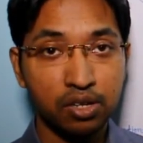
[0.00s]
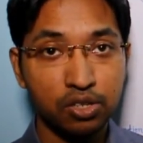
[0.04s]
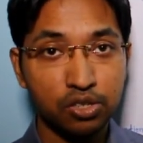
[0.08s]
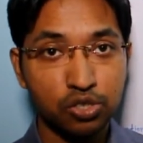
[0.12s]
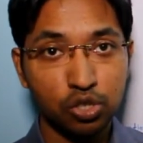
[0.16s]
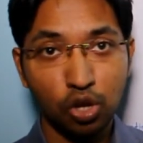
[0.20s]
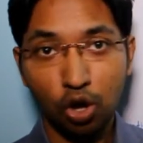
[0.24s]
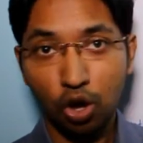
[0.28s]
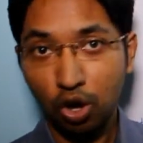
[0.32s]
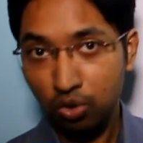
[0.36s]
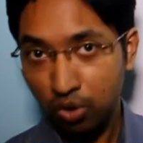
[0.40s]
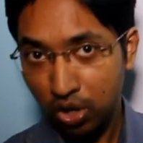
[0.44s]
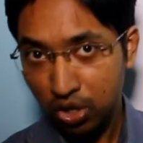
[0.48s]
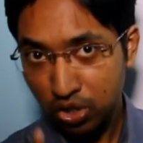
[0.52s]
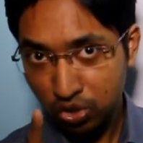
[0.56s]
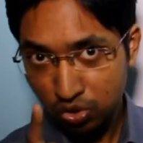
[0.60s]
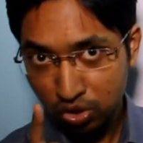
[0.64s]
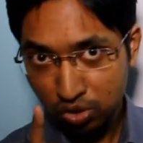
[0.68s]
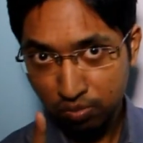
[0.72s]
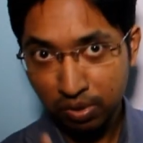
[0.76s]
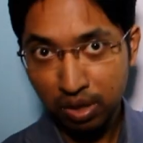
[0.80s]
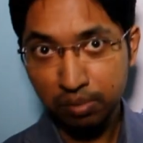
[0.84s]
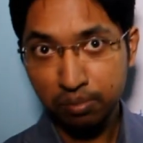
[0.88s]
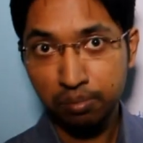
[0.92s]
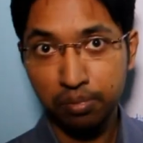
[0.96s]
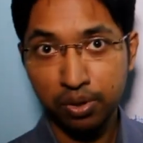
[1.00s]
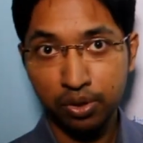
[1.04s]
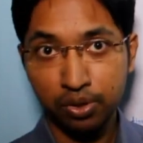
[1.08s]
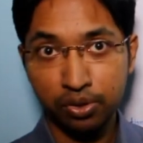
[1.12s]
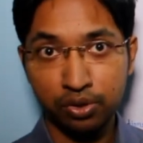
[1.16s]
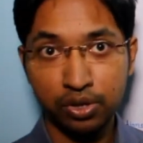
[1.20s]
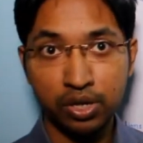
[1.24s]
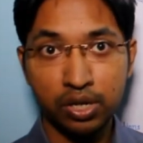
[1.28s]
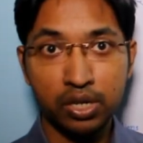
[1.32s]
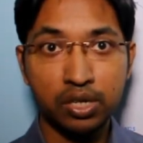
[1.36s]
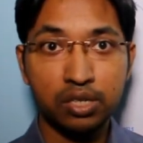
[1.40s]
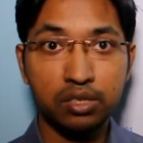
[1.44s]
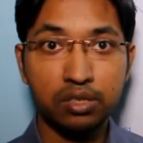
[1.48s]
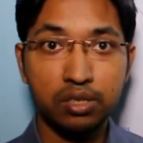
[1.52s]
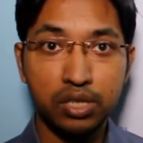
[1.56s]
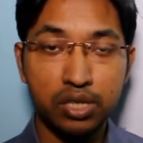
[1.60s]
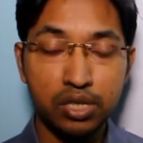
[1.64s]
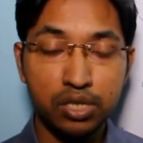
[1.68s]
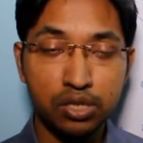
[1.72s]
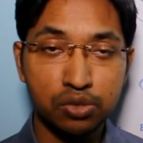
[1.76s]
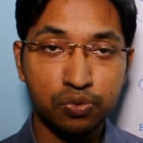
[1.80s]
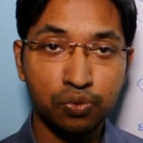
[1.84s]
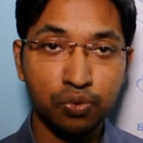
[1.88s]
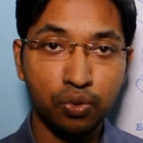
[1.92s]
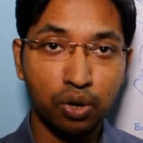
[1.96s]
So always remember
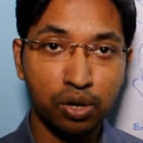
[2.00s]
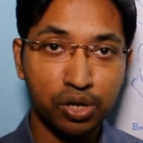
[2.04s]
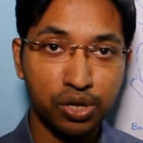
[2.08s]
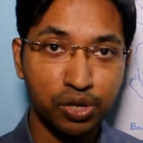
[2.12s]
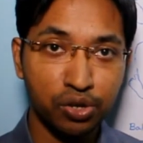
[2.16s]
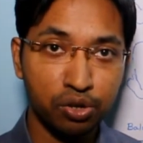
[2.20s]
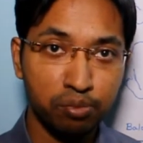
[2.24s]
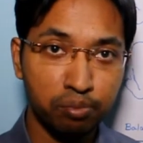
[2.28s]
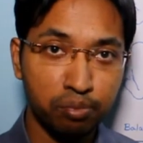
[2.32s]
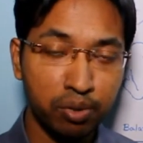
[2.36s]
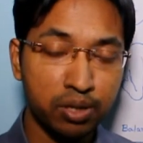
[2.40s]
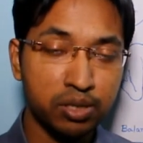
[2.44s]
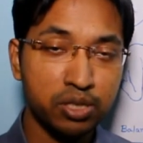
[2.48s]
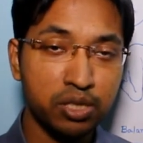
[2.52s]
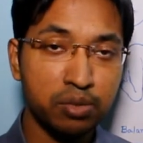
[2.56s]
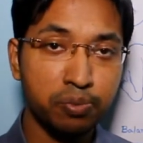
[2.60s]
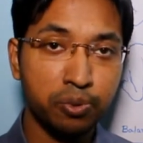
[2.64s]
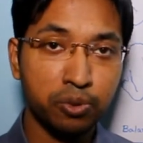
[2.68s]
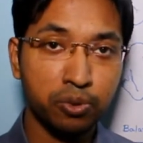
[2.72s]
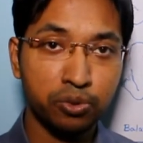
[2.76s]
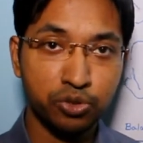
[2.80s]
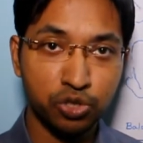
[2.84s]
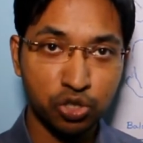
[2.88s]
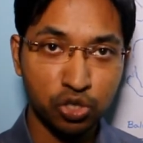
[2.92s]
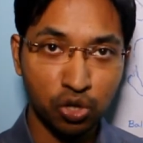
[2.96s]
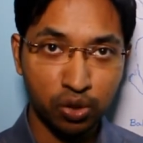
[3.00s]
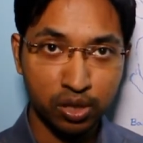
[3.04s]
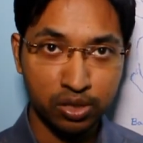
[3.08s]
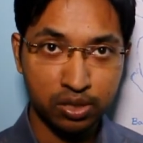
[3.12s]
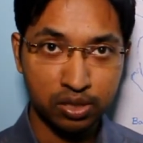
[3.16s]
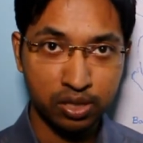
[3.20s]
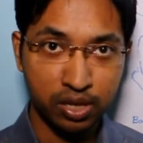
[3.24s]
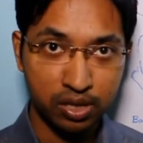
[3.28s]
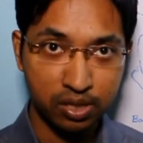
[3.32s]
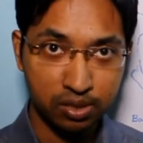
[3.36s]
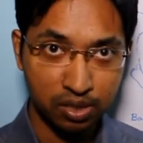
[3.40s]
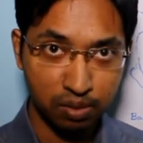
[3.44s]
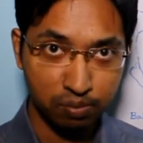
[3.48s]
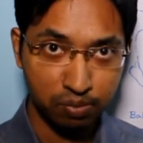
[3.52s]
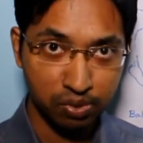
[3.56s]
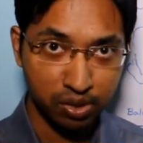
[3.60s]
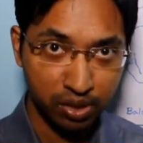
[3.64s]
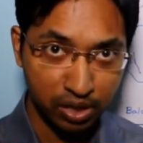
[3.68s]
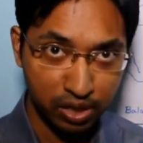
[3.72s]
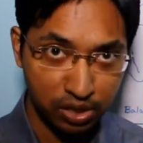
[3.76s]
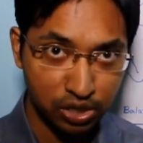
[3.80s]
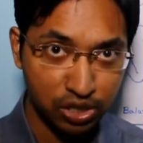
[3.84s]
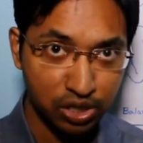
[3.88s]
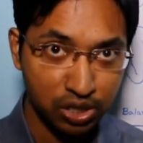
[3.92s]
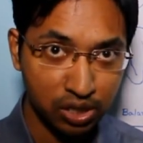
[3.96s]
this for your multiple choice
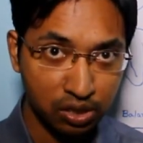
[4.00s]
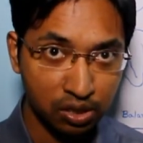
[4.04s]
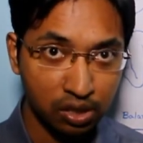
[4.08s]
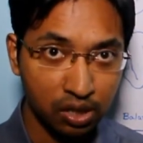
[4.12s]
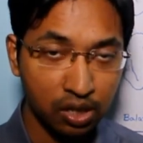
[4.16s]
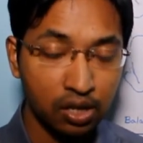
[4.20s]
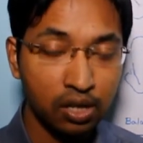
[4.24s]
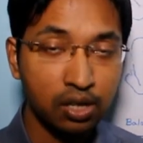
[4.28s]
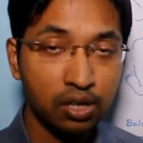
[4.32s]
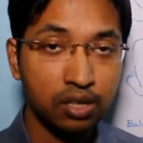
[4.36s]
examination,